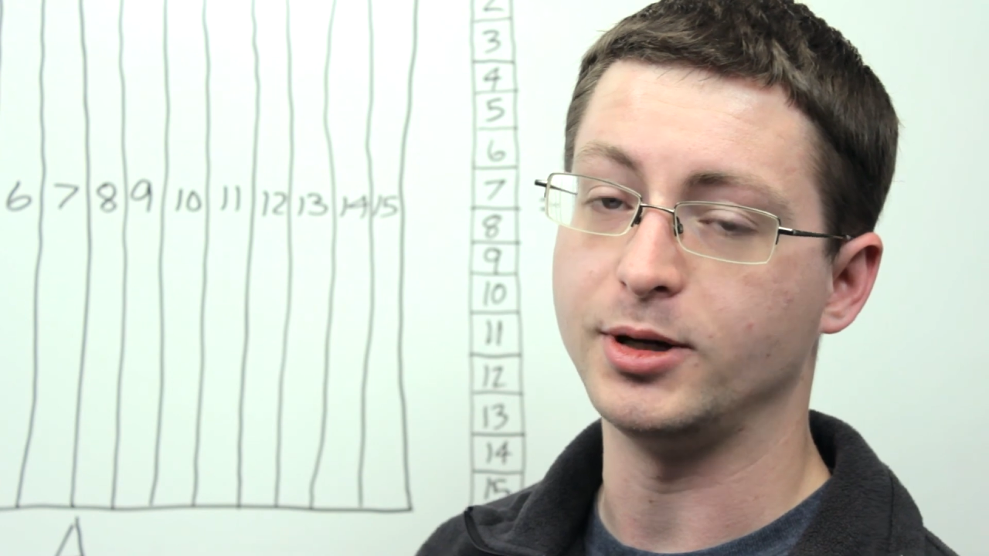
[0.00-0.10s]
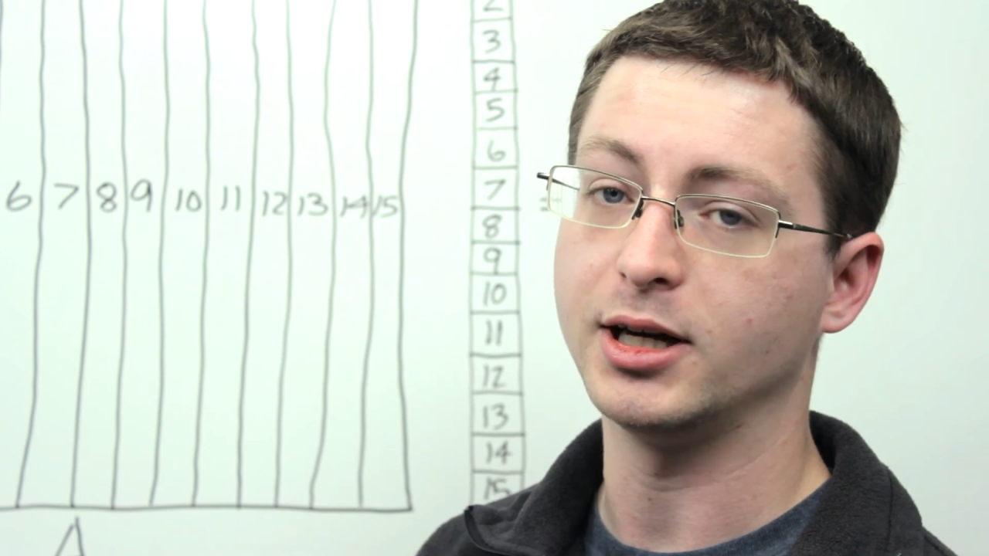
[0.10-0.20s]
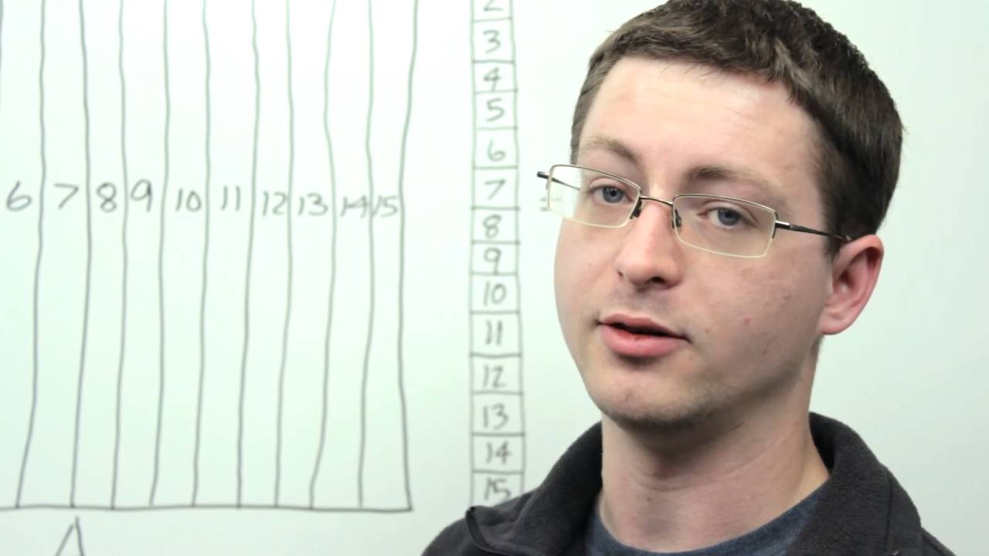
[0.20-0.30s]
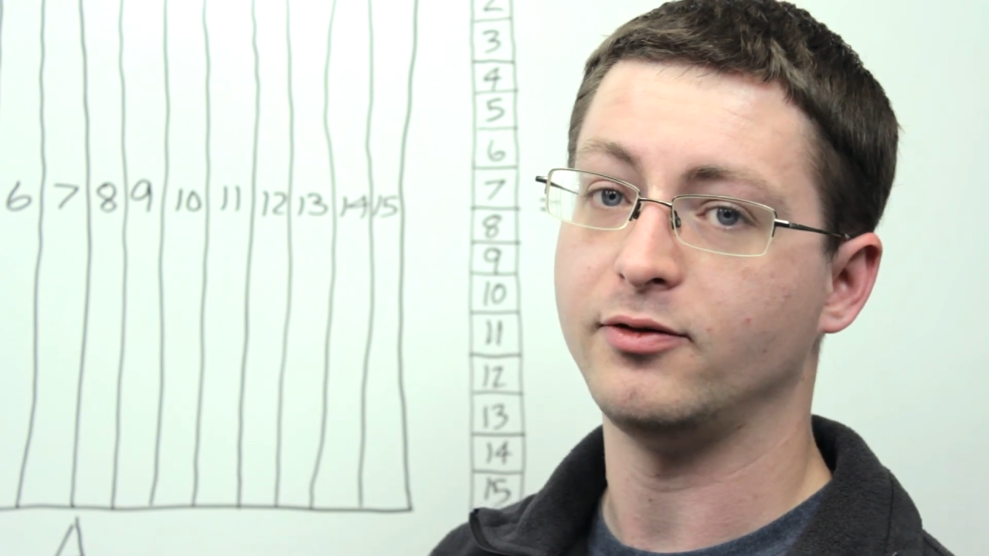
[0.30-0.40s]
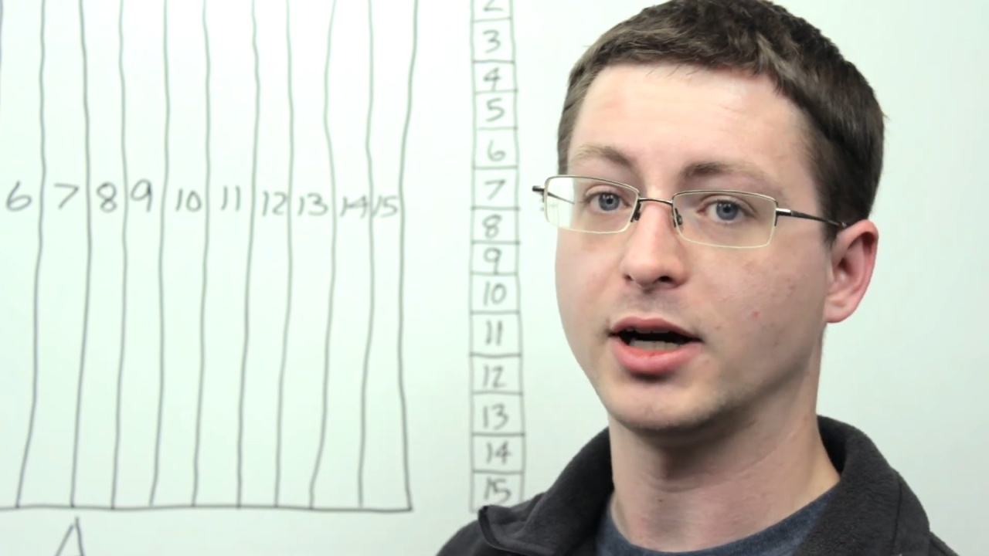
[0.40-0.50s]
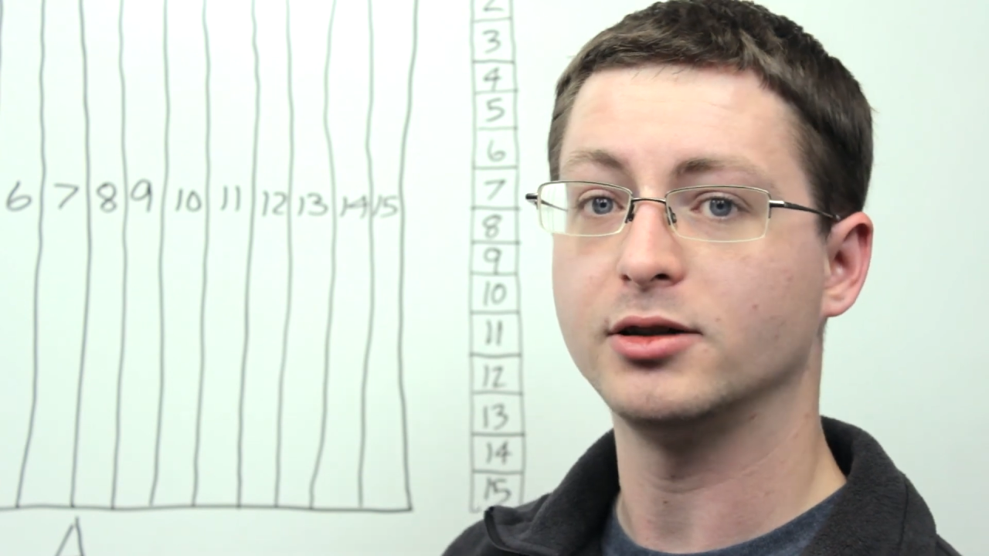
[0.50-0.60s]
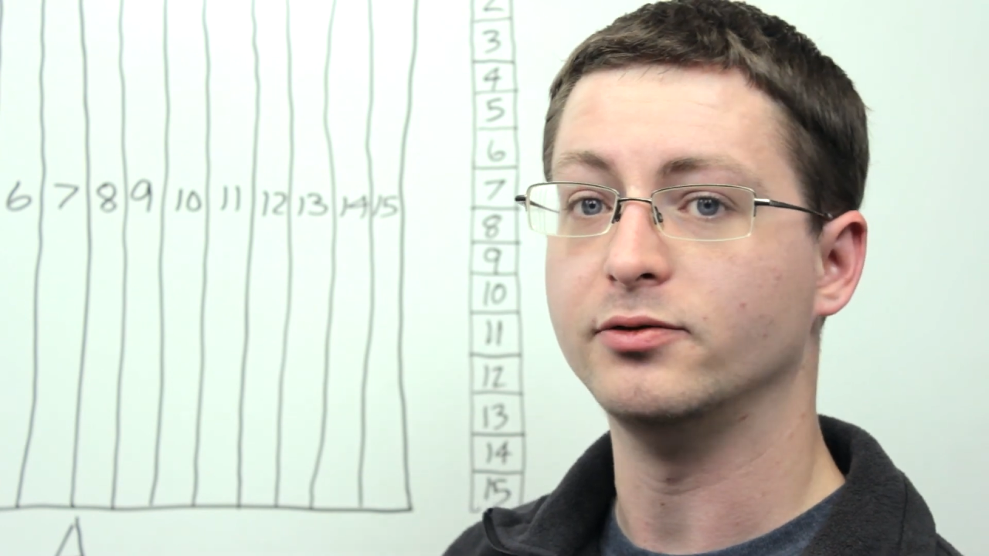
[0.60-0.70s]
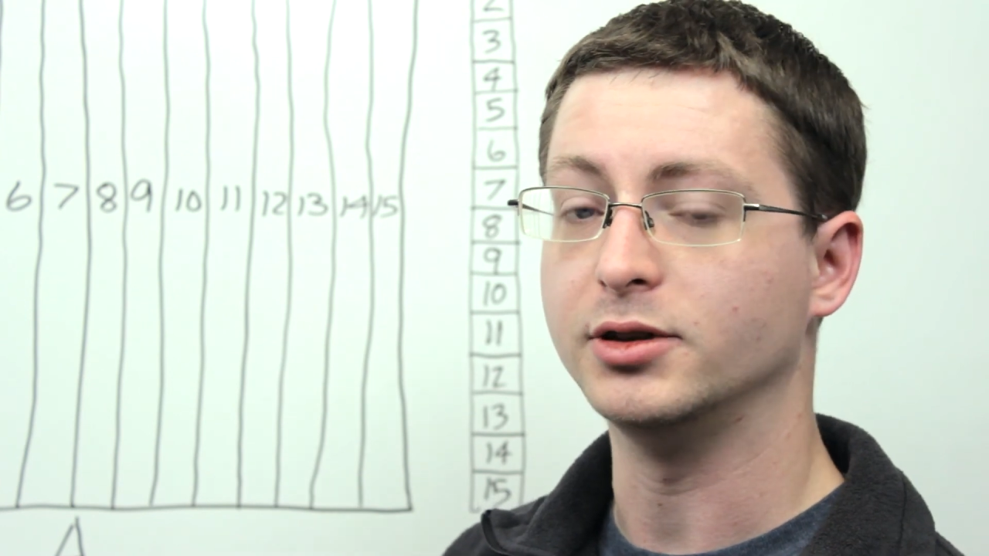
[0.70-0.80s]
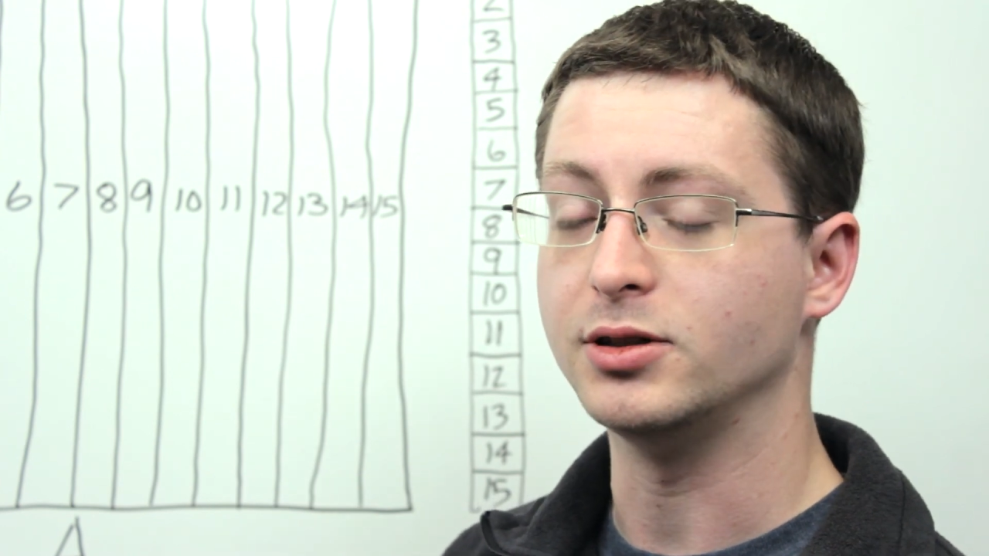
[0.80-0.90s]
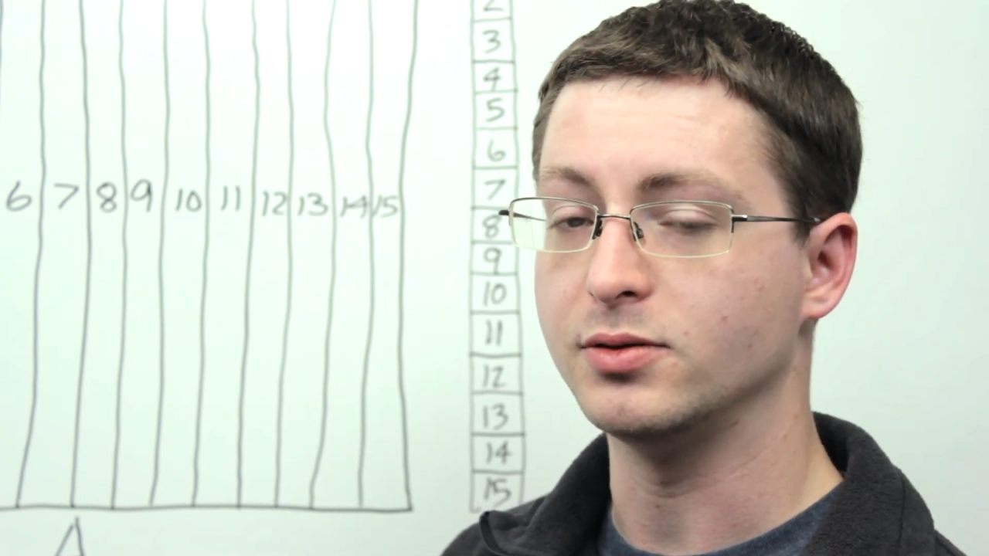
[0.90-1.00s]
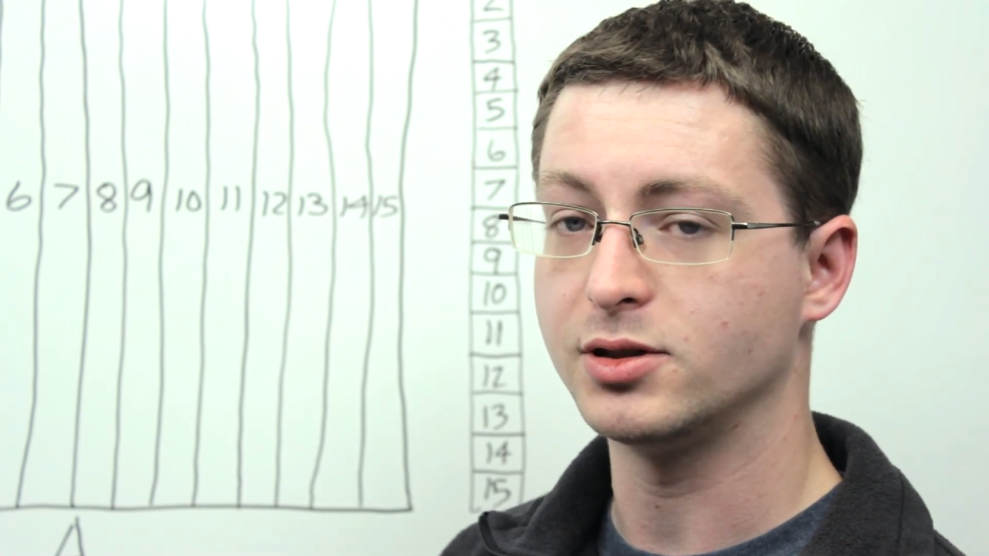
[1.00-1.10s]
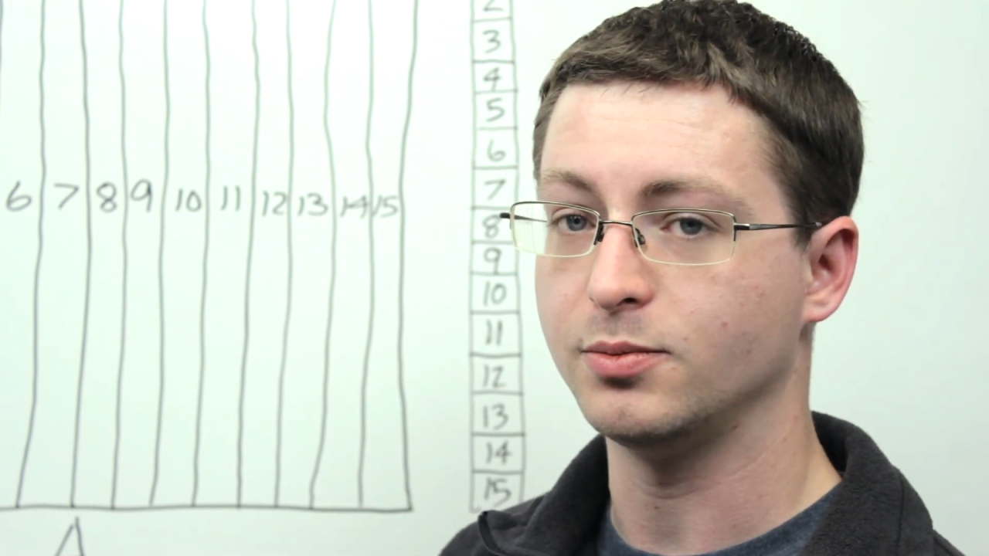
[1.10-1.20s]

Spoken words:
we can effectively use